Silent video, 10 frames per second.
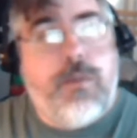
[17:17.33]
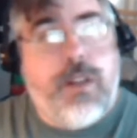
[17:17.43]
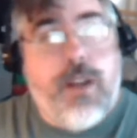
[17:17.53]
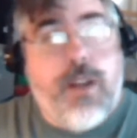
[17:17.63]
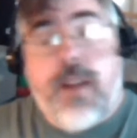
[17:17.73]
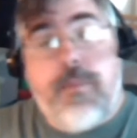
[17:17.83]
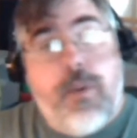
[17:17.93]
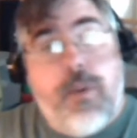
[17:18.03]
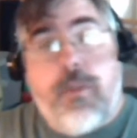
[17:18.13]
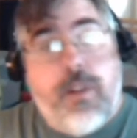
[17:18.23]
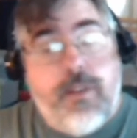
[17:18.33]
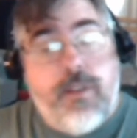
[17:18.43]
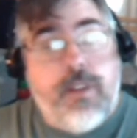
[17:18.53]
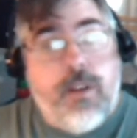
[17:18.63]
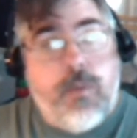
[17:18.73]
We are not built to
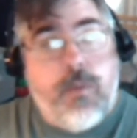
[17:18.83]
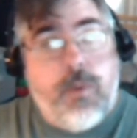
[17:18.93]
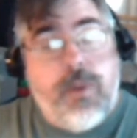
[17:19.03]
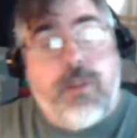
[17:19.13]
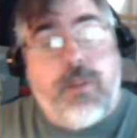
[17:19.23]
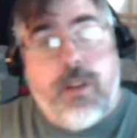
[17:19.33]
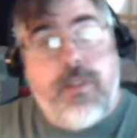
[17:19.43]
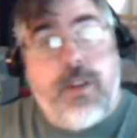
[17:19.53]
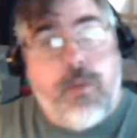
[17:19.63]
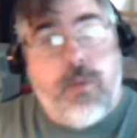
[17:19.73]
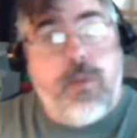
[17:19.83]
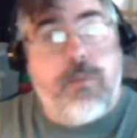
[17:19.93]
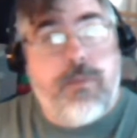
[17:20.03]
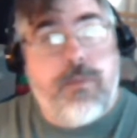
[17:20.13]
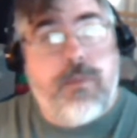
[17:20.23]
live alone. We're built to live in a group,
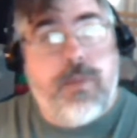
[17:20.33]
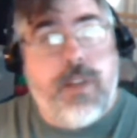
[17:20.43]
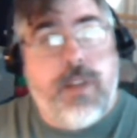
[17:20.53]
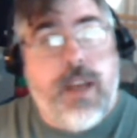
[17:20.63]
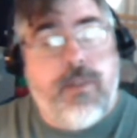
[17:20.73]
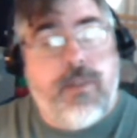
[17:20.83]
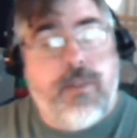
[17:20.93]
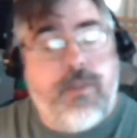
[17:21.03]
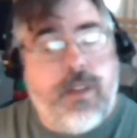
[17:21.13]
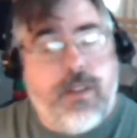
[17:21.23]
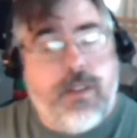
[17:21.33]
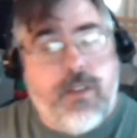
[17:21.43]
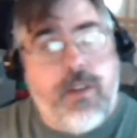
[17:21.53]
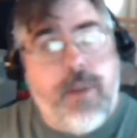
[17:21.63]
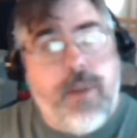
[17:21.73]
to have a
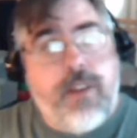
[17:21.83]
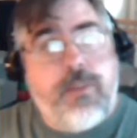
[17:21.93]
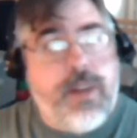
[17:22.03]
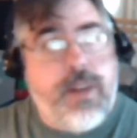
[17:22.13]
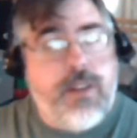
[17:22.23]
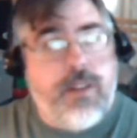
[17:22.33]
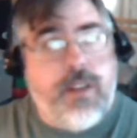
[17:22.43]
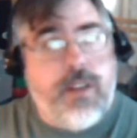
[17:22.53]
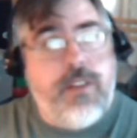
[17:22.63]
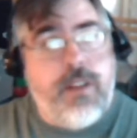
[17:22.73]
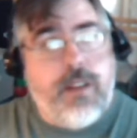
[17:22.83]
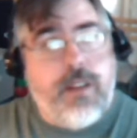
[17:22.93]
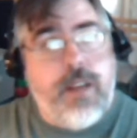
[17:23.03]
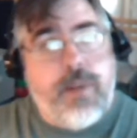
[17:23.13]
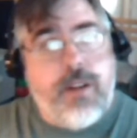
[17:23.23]
certain amount of specialization
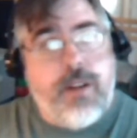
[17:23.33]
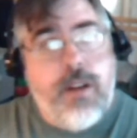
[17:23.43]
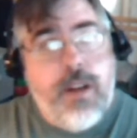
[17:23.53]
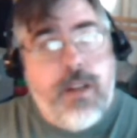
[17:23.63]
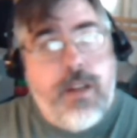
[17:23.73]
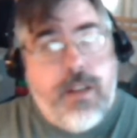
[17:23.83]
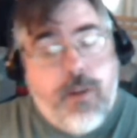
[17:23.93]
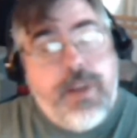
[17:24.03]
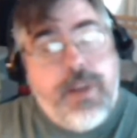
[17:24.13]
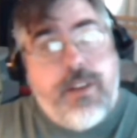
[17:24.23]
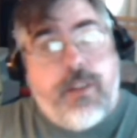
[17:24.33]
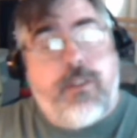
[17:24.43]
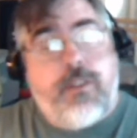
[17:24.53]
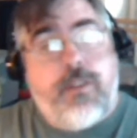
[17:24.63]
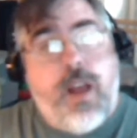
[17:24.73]
and labor to help each
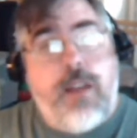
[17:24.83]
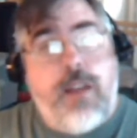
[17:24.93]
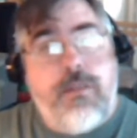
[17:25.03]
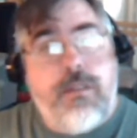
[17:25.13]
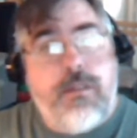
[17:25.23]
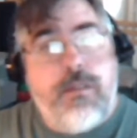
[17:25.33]
other survive.